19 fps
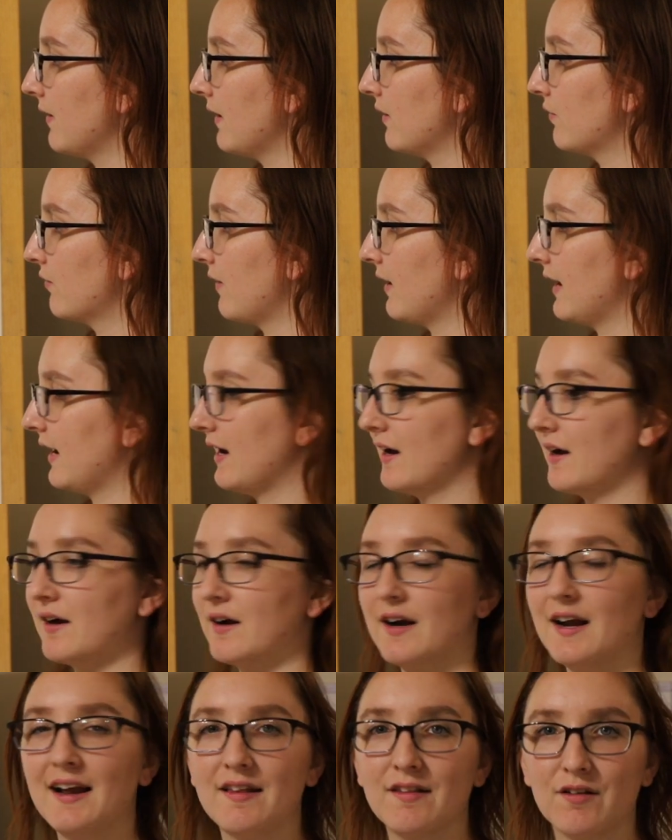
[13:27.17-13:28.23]
face right
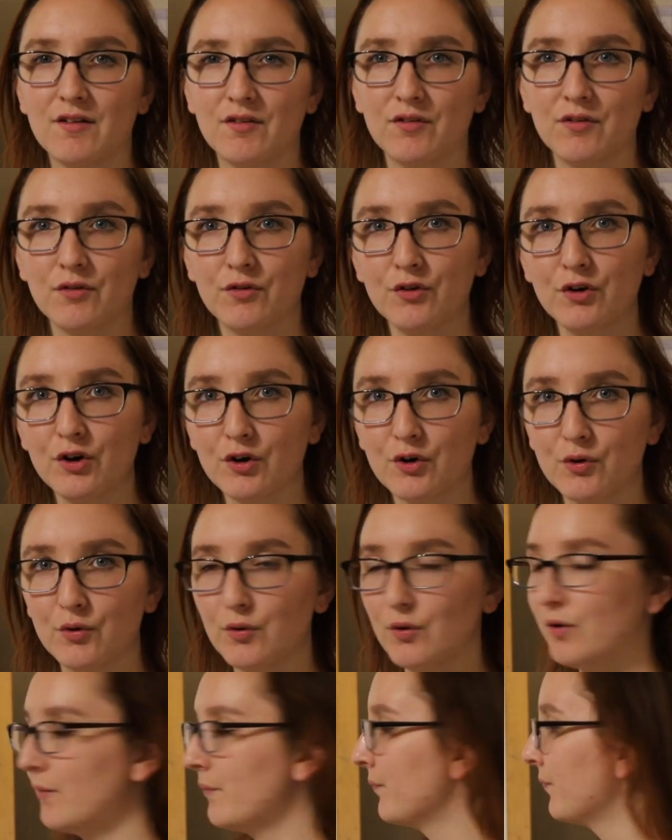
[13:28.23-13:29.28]
here is a
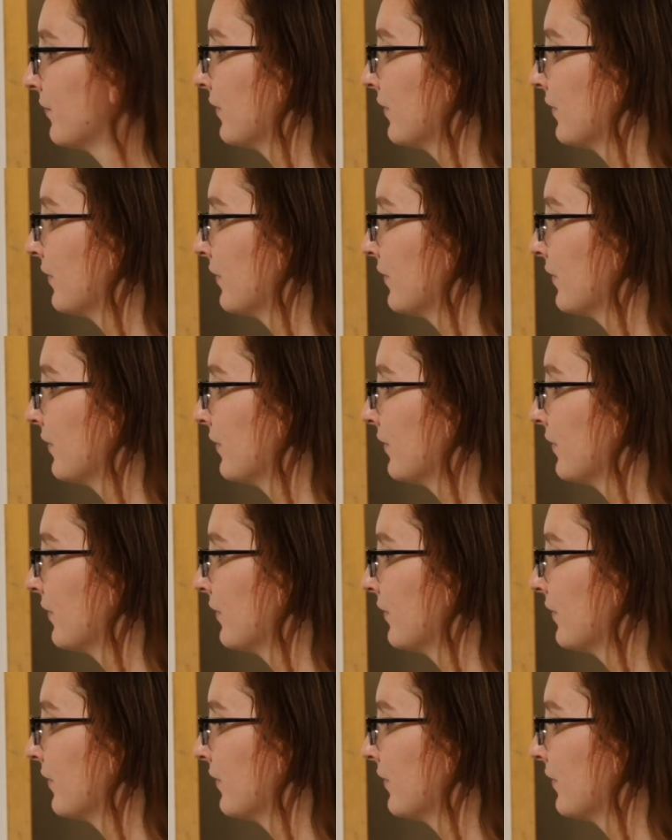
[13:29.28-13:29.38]
circle.